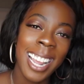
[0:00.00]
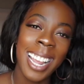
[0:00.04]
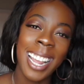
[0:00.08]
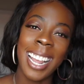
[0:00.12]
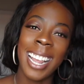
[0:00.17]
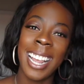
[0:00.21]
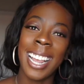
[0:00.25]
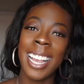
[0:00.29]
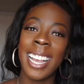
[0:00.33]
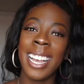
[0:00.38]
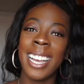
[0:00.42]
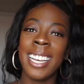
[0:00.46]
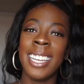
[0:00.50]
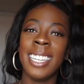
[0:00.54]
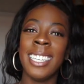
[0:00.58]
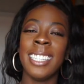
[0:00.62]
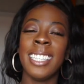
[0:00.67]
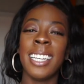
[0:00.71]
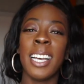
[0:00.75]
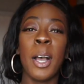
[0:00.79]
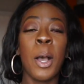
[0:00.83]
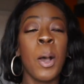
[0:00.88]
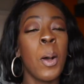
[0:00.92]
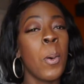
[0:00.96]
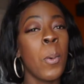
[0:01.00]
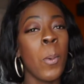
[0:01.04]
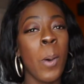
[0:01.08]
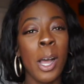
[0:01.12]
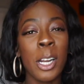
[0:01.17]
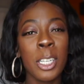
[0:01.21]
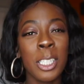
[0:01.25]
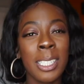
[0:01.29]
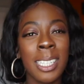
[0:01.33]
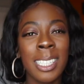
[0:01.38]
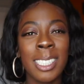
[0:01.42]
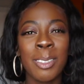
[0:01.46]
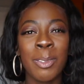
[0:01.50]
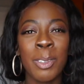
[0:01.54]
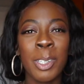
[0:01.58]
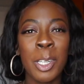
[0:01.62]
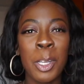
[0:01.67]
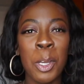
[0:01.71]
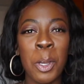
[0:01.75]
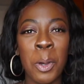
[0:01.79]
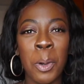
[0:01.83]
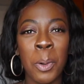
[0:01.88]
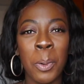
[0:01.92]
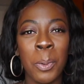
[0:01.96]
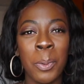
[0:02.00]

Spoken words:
And watch the next video.